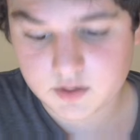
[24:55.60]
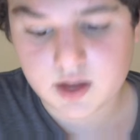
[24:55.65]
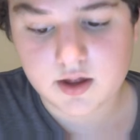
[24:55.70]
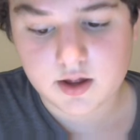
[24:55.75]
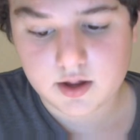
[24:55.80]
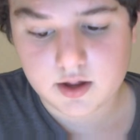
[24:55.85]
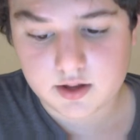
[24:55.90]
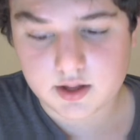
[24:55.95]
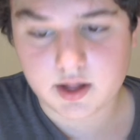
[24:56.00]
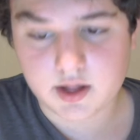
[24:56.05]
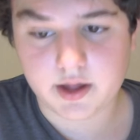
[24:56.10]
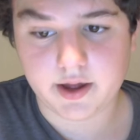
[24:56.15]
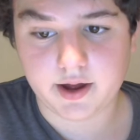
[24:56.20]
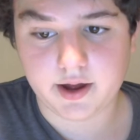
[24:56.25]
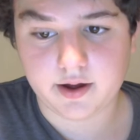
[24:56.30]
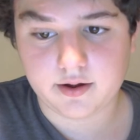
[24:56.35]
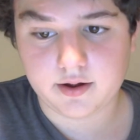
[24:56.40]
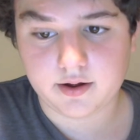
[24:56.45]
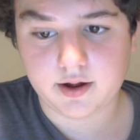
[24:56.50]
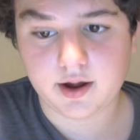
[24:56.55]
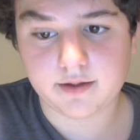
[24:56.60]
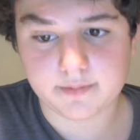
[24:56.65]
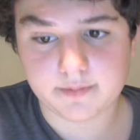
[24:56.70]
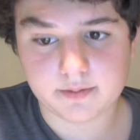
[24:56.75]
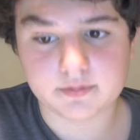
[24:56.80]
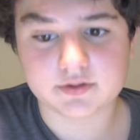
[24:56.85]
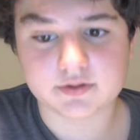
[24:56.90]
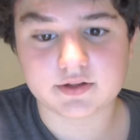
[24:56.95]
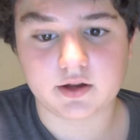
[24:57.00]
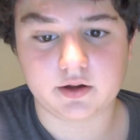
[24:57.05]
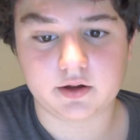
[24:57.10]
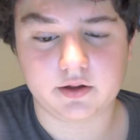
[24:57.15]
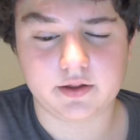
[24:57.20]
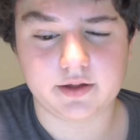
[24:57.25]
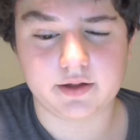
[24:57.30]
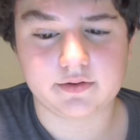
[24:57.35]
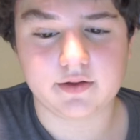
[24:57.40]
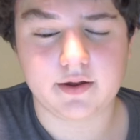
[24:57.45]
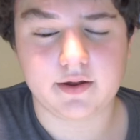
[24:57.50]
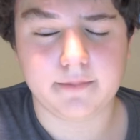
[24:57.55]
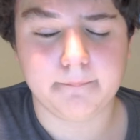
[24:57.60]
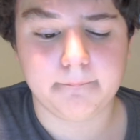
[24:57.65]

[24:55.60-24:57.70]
Yeah, I remember telling you that, damn.